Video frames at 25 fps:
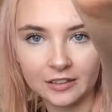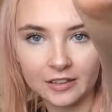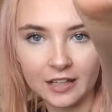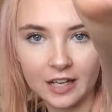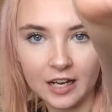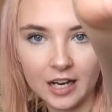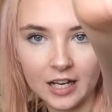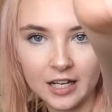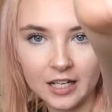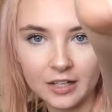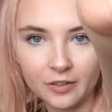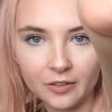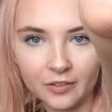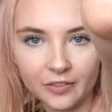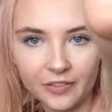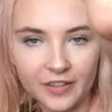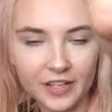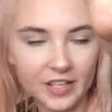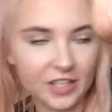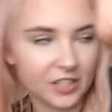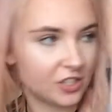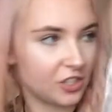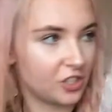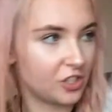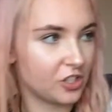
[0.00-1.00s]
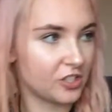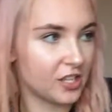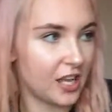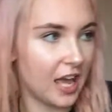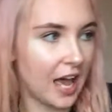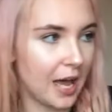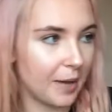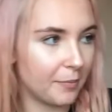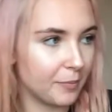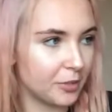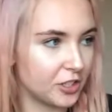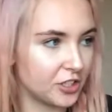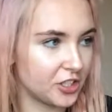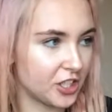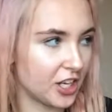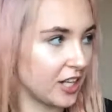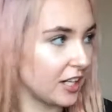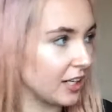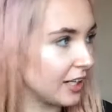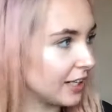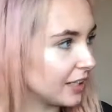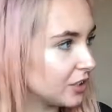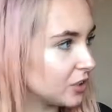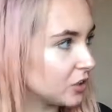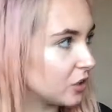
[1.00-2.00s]
They're like little things you just hammer
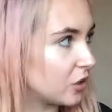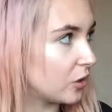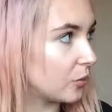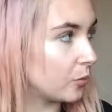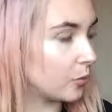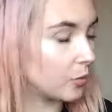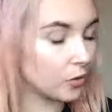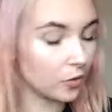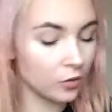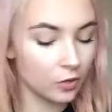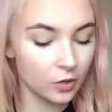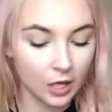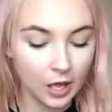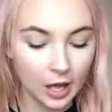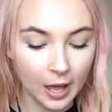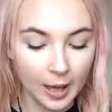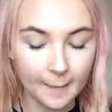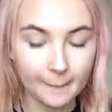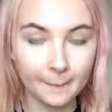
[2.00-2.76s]
gently into the wall.